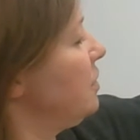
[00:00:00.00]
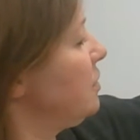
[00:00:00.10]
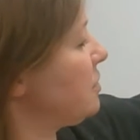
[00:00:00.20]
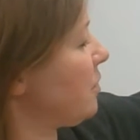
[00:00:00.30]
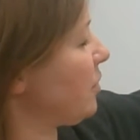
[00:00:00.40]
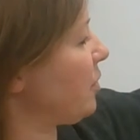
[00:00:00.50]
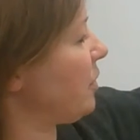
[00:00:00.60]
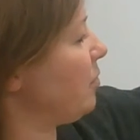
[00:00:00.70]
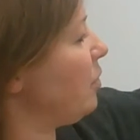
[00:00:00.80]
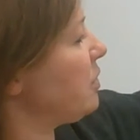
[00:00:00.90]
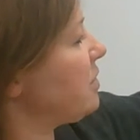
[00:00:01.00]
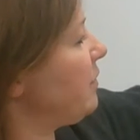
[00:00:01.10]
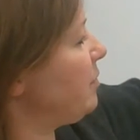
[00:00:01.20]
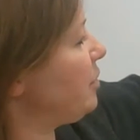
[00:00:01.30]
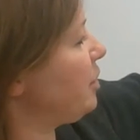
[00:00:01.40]
So we're going moles of
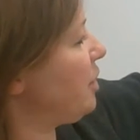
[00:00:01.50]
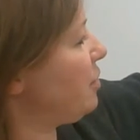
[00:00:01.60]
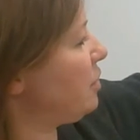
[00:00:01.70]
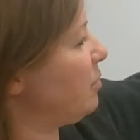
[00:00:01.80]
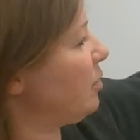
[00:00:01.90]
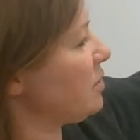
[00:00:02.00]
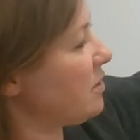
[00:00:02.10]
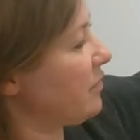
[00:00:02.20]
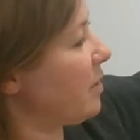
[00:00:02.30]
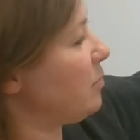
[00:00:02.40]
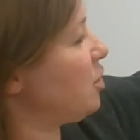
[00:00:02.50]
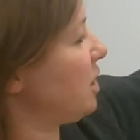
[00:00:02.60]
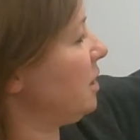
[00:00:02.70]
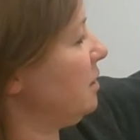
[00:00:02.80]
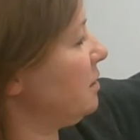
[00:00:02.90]
MgO to moles of
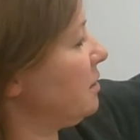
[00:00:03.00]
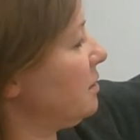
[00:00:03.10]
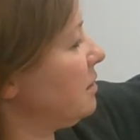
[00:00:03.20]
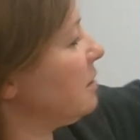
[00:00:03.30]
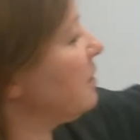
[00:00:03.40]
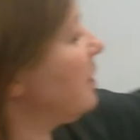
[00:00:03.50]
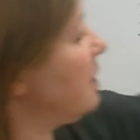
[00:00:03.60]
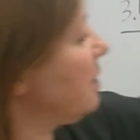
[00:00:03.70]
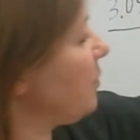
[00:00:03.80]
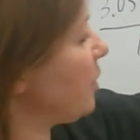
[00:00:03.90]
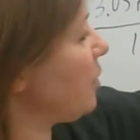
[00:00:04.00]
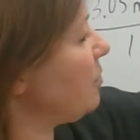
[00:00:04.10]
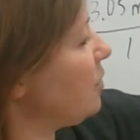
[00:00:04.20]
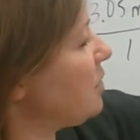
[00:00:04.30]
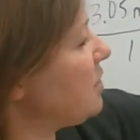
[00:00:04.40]
Mg, and then we go
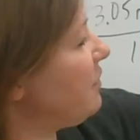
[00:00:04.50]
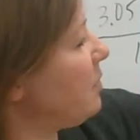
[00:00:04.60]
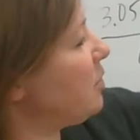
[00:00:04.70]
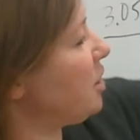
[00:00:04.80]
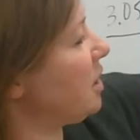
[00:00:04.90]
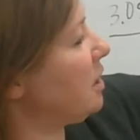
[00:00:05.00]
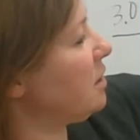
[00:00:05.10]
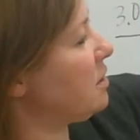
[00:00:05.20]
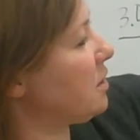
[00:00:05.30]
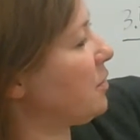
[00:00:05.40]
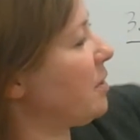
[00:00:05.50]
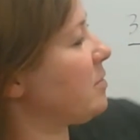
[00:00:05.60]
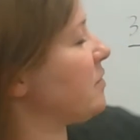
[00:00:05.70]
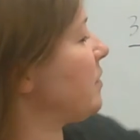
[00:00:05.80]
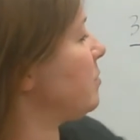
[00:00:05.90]
moles of Mg to
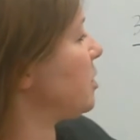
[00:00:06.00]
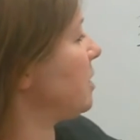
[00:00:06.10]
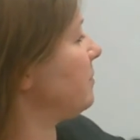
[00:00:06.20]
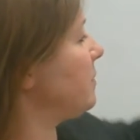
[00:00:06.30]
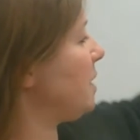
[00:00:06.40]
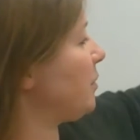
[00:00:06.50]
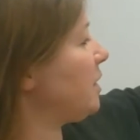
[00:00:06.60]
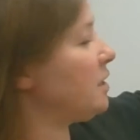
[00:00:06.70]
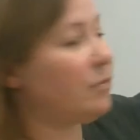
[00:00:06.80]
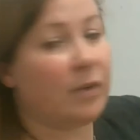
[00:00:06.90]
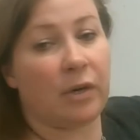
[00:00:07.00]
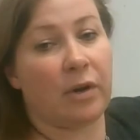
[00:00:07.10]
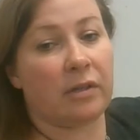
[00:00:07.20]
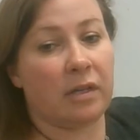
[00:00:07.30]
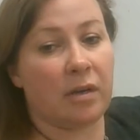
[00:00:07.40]
grams of Mg. Now we need to figure
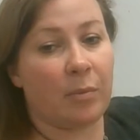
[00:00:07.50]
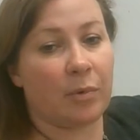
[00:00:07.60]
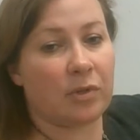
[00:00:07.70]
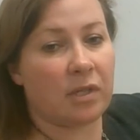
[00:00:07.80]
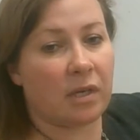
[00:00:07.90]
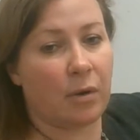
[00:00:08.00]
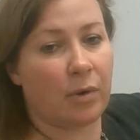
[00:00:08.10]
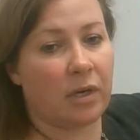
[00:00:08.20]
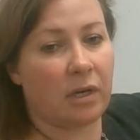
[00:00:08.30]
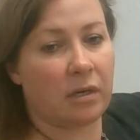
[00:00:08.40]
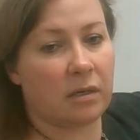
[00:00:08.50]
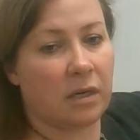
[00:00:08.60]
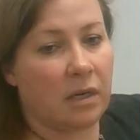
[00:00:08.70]
out the numbers that go in here.